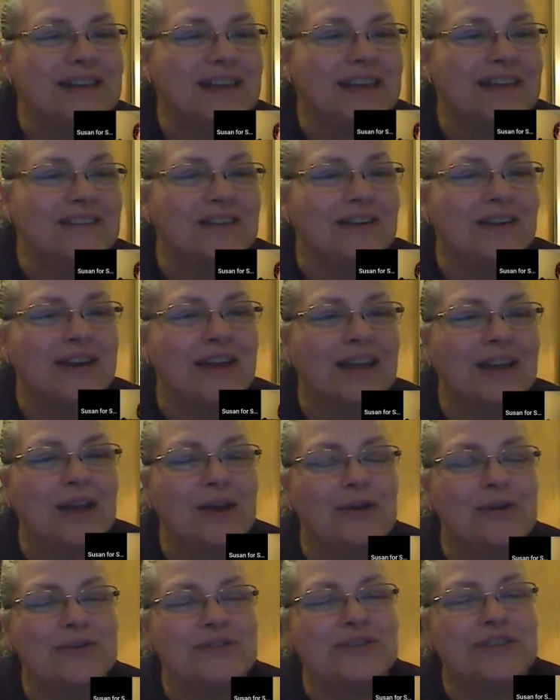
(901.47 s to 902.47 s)
saying their
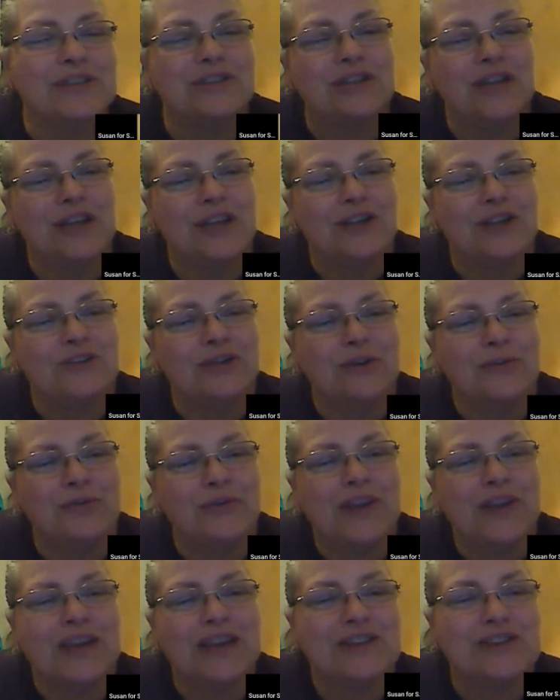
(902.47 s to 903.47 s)
hellos. And don't
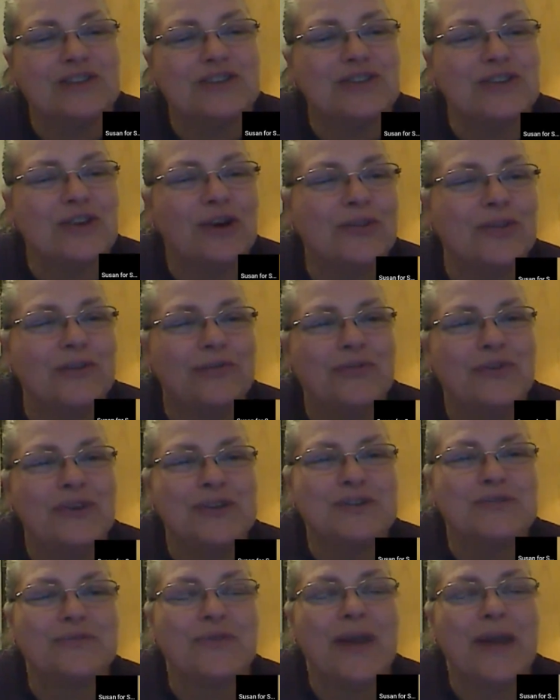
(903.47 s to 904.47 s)
forget to show the
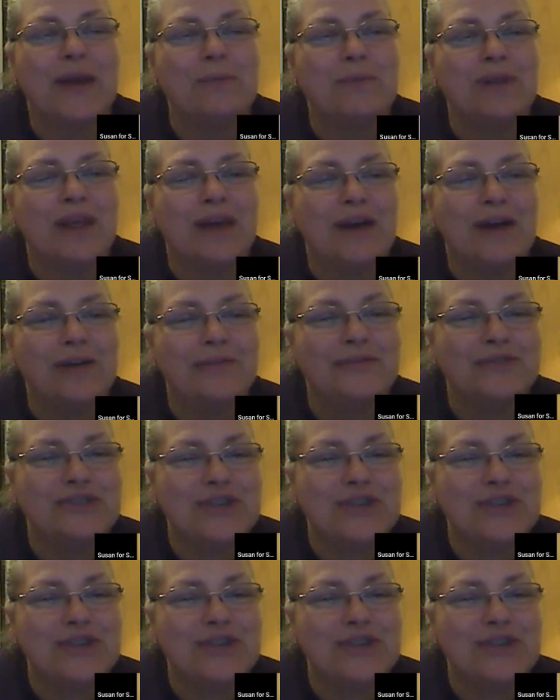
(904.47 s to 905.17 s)
Fish Fam love.